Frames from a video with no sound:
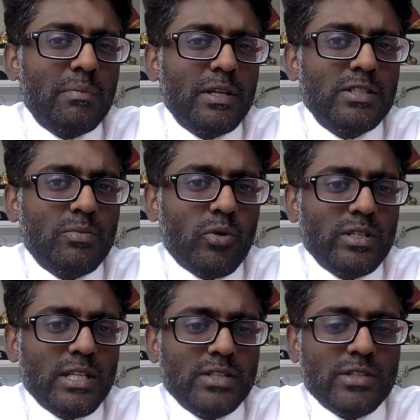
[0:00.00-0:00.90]
plus the
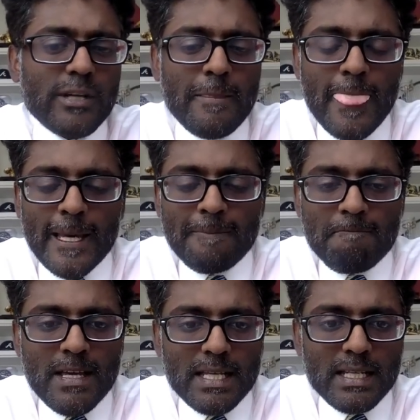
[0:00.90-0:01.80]
points yesterday.
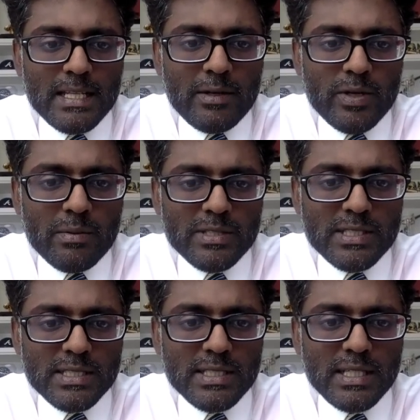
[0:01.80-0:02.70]
And they were able
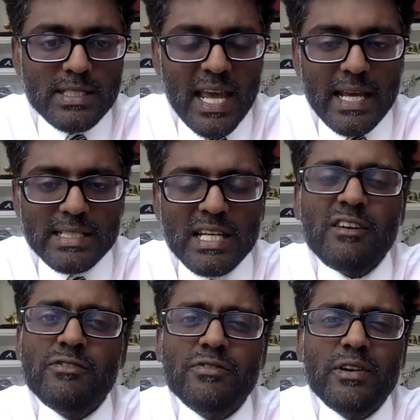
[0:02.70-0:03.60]
to hang
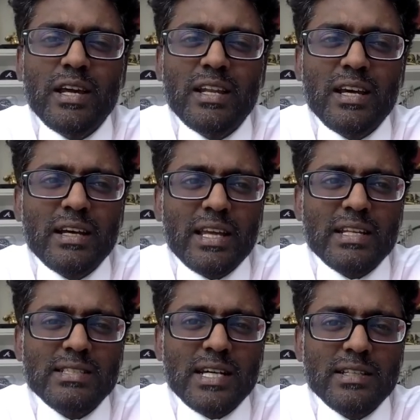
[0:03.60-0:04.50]
tough and get
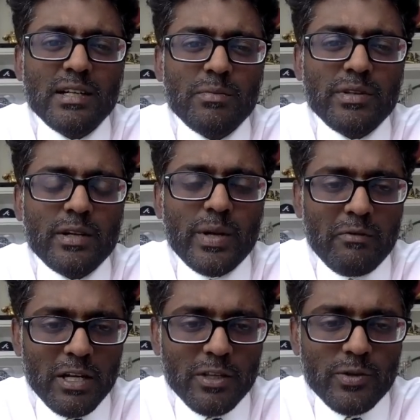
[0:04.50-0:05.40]
inside the number there. We
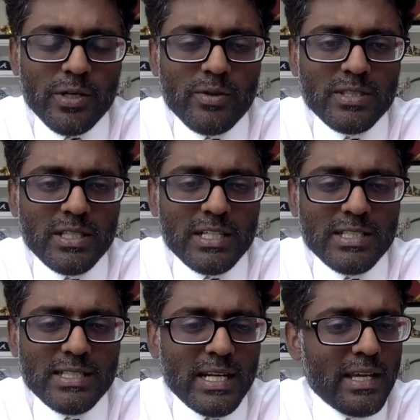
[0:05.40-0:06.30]
have another 3-unit
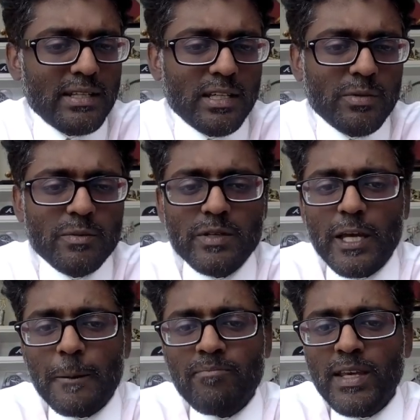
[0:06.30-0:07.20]
selection today in the
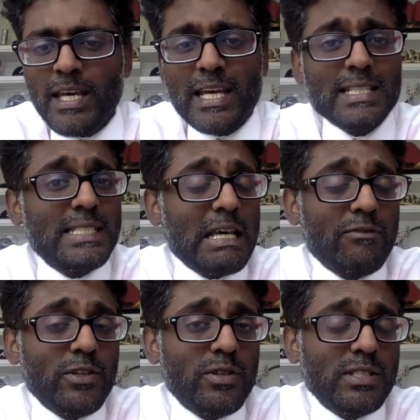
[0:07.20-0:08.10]
WNBA, a
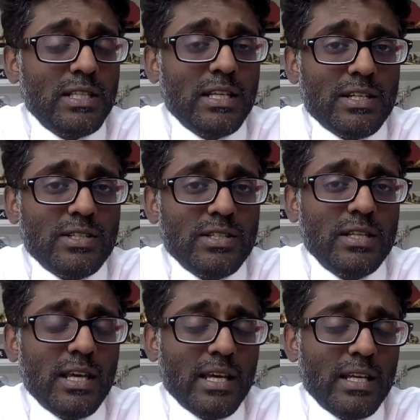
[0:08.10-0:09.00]
7-unit selection
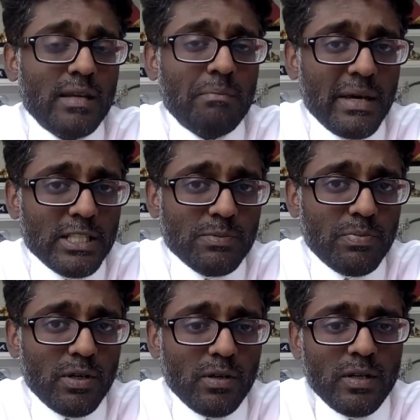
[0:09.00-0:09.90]
in
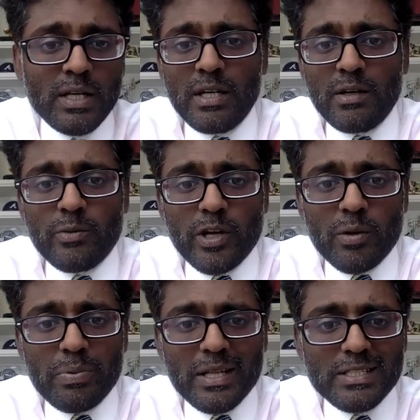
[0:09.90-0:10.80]
baseball. We are
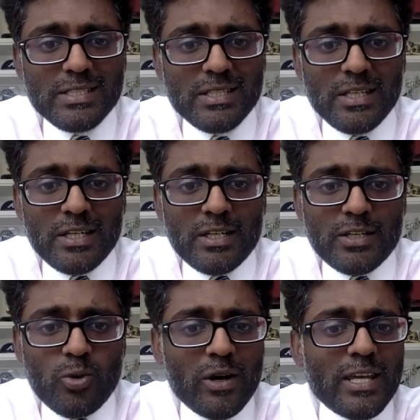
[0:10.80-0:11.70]
plus
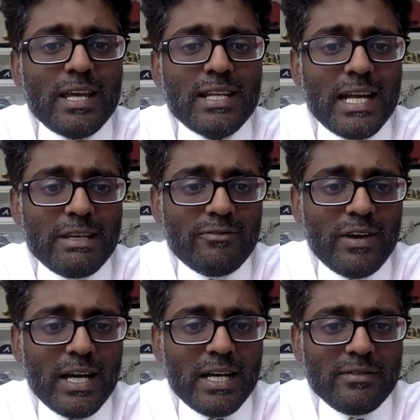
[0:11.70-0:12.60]

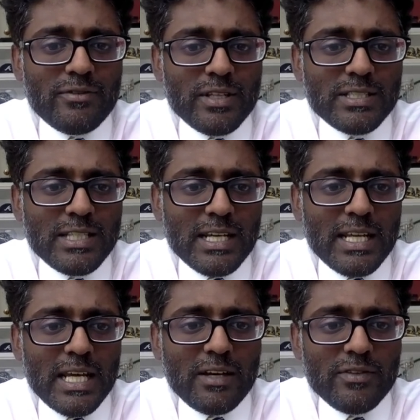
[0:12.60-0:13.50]
28.95 for the second
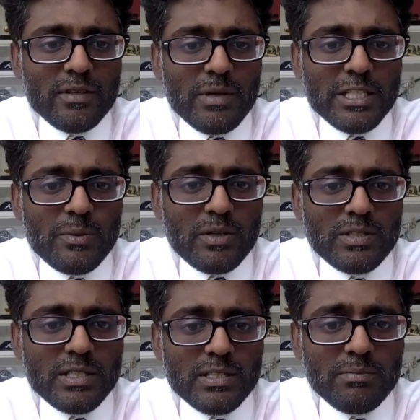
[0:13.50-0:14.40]
half of the baseball
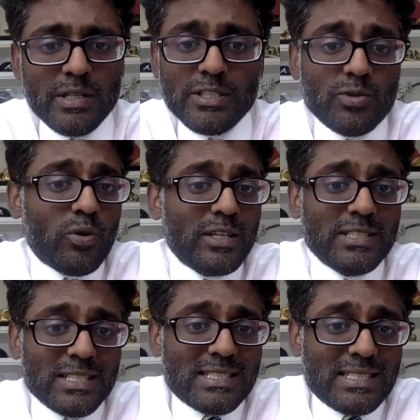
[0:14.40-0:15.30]
season, plus
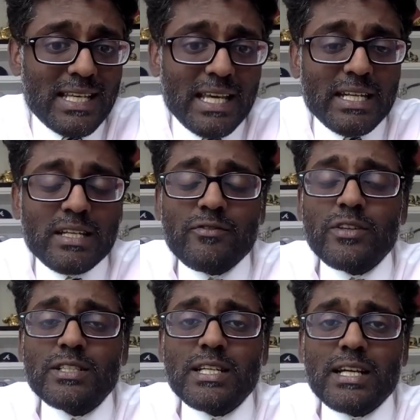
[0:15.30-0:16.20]
26.10 for
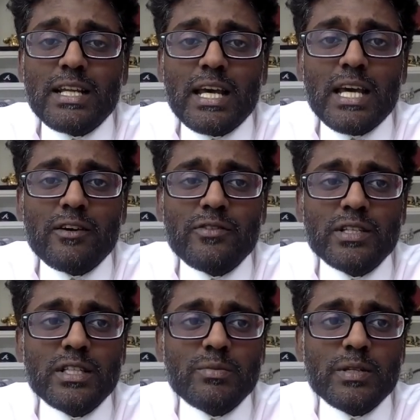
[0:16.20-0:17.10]
the second half of
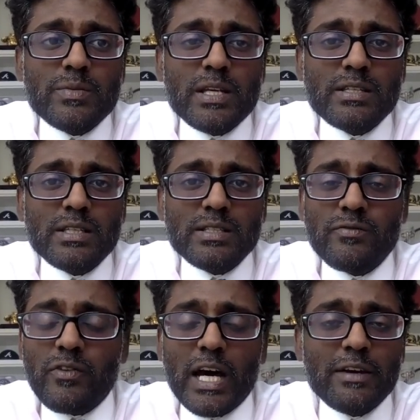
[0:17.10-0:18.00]
the WNBA season.
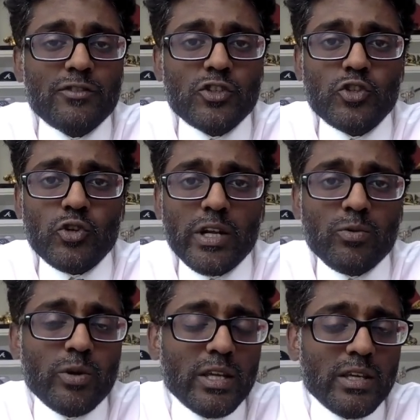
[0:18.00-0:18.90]
5
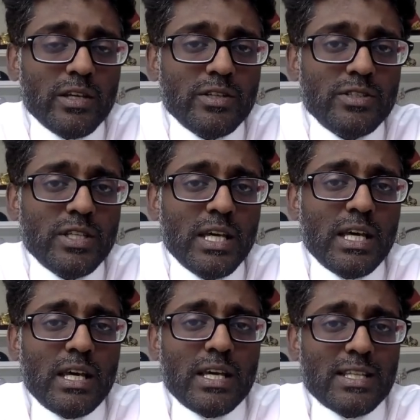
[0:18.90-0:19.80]
straight winning years
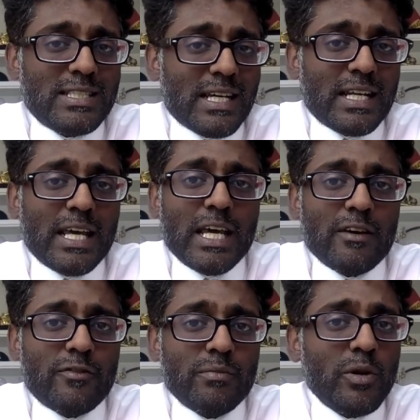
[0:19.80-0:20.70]
in the second
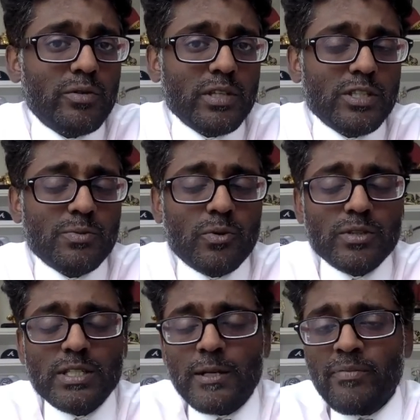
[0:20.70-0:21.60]
half for both these
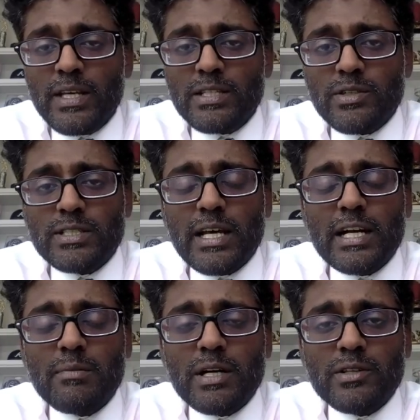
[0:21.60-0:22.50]
sports. So
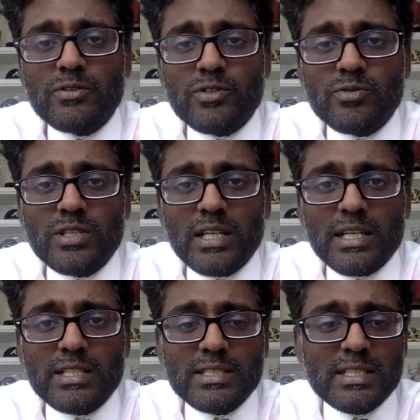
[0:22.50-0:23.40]
excited about those 2
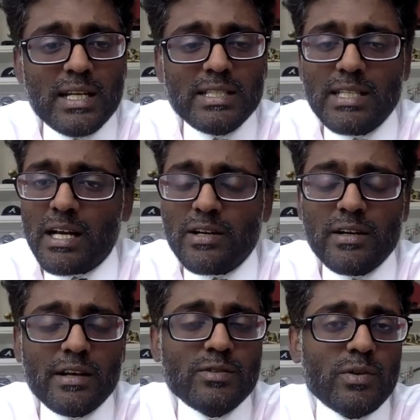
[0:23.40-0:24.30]
selections today. Soccer,
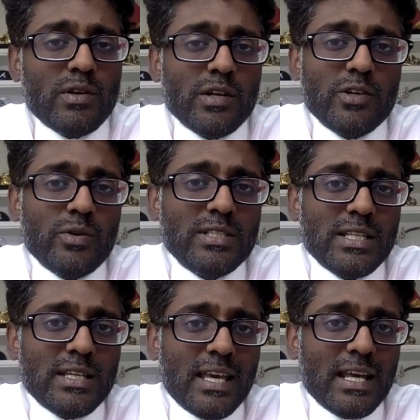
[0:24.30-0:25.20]
nice winner on
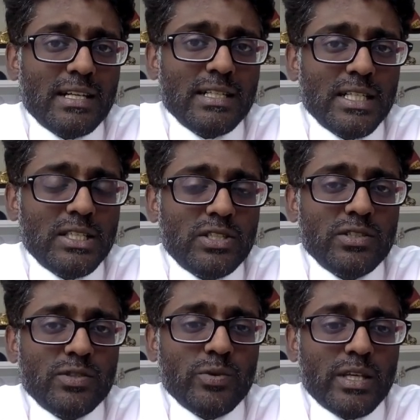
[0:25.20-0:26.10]
USA Canada under
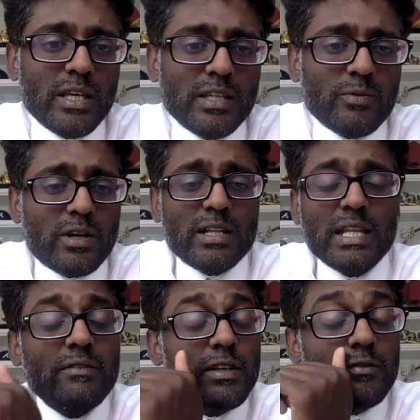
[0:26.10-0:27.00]
this weekend. I think we're on
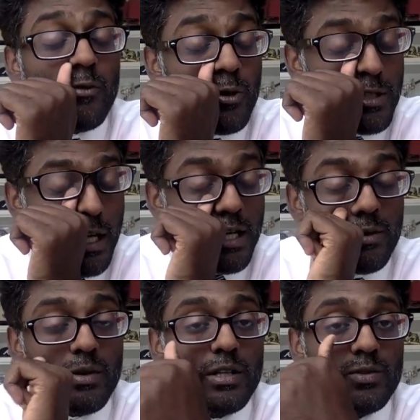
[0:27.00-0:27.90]
11-4
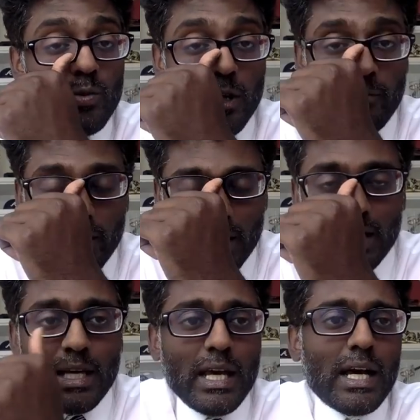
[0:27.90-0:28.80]
soccer run as well.
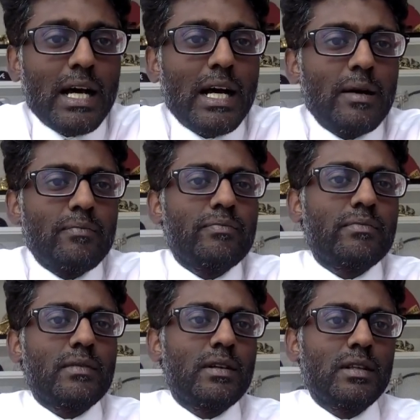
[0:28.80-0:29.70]
Let
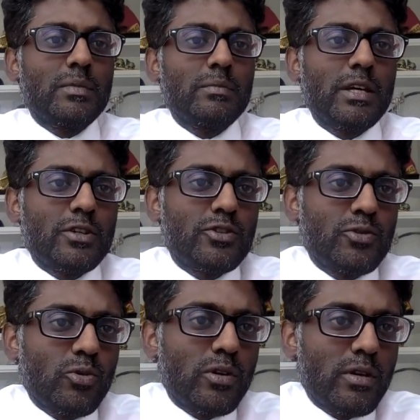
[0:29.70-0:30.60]
me make
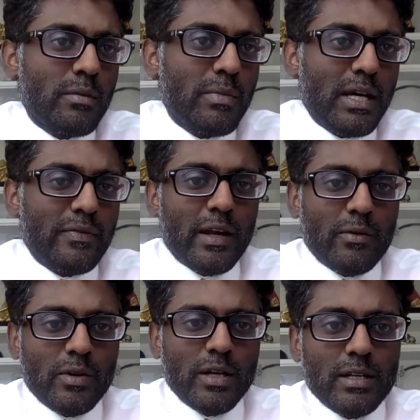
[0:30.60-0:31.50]
sure about
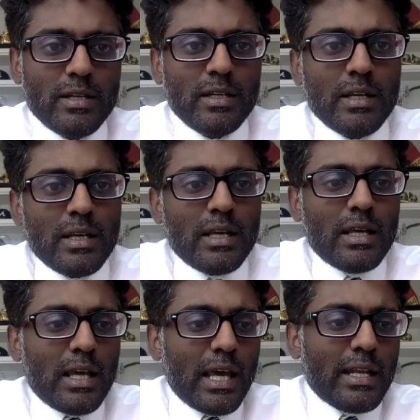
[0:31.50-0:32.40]
that run.
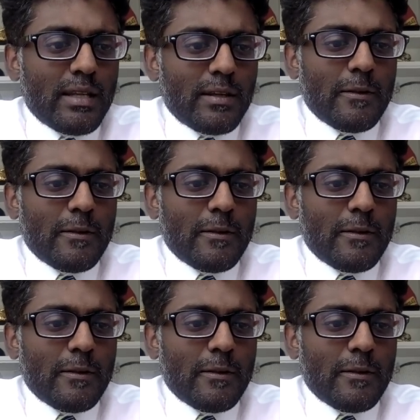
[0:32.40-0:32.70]
And